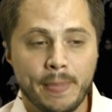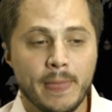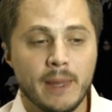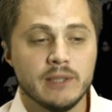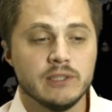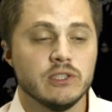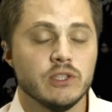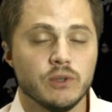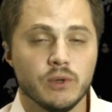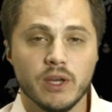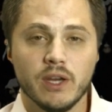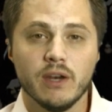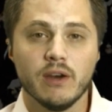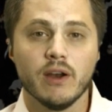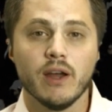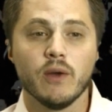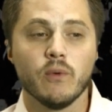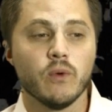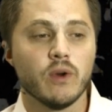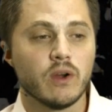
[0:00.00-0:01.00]
So
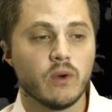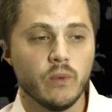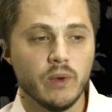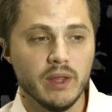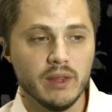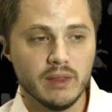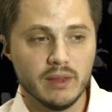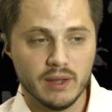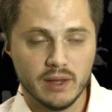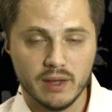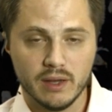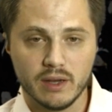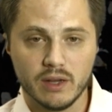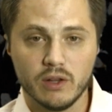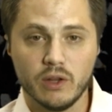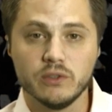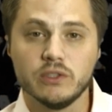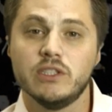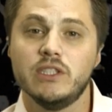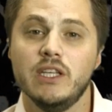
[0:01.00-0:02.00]
here I work with a
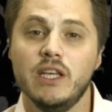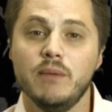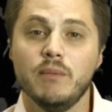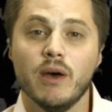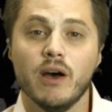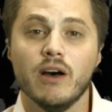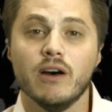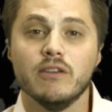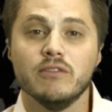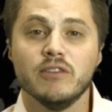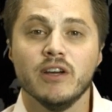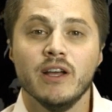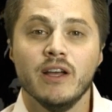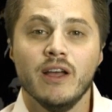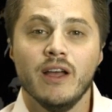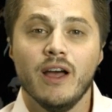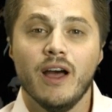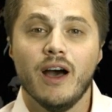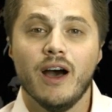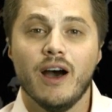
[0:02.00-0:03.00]
close team of
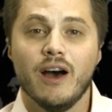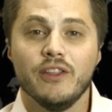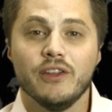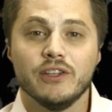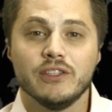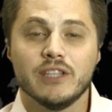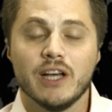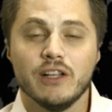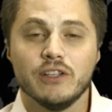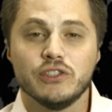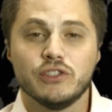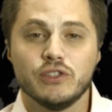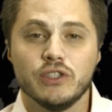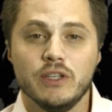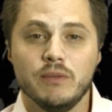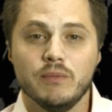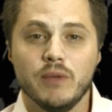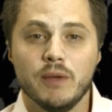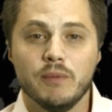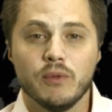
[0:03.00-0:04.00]
other
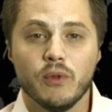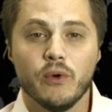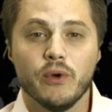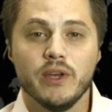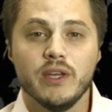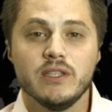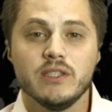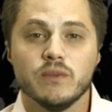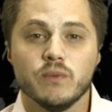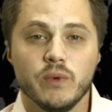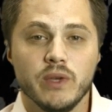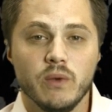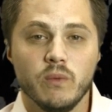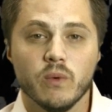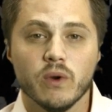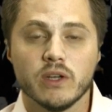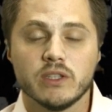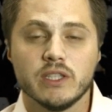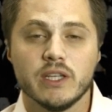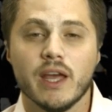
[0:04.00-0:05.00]
Telestream employees, and we
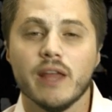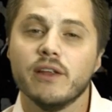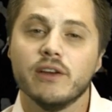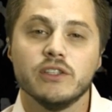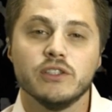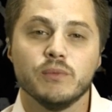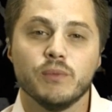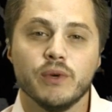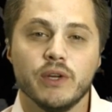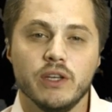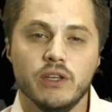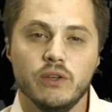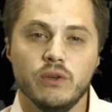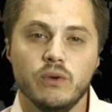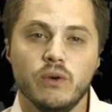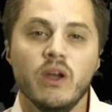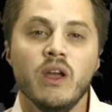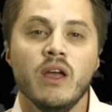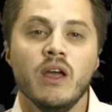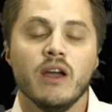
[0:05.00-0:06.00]
work together to bring
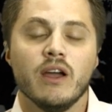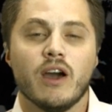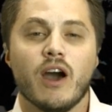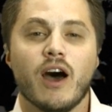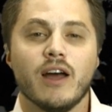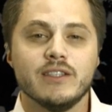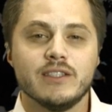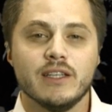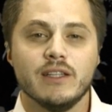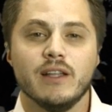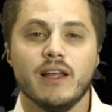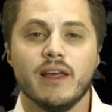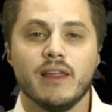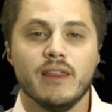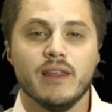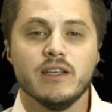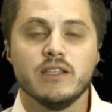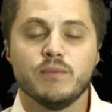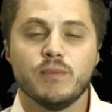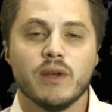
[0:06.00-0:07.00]
you content like
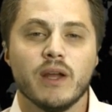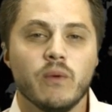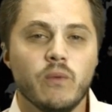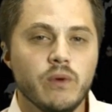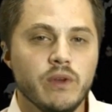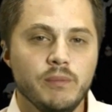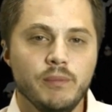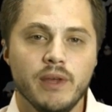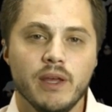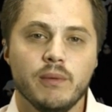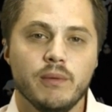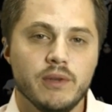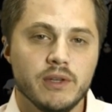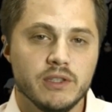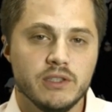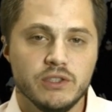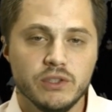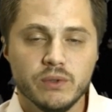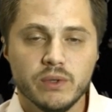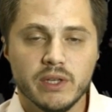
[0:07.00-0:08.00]
this, but I wouldn't be able to
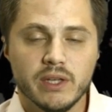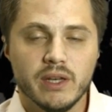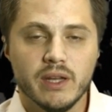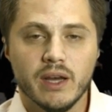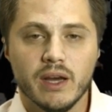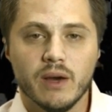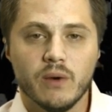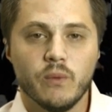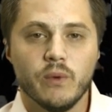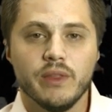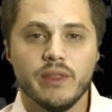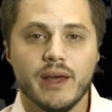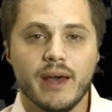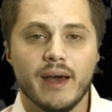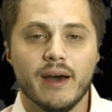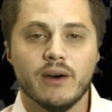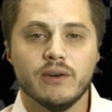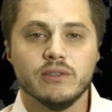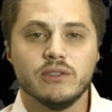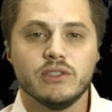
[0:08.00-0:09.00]
do it
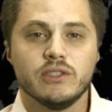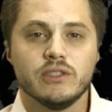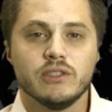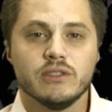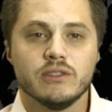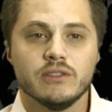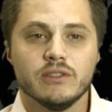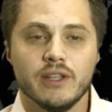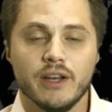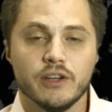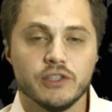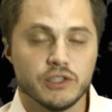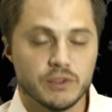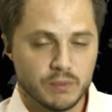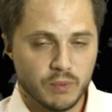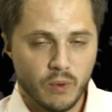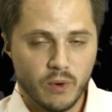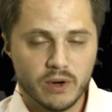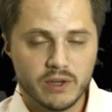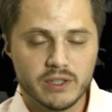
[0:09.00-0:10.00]
without their
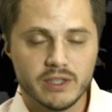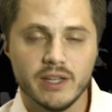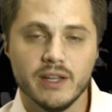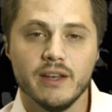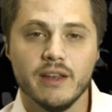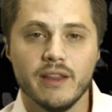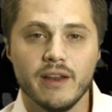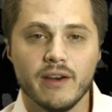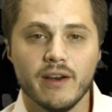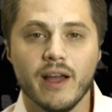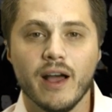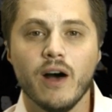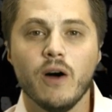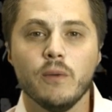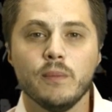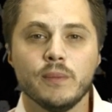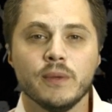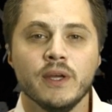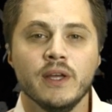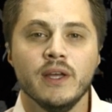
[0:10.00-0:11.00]
support and their
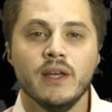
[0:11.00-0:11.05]
help.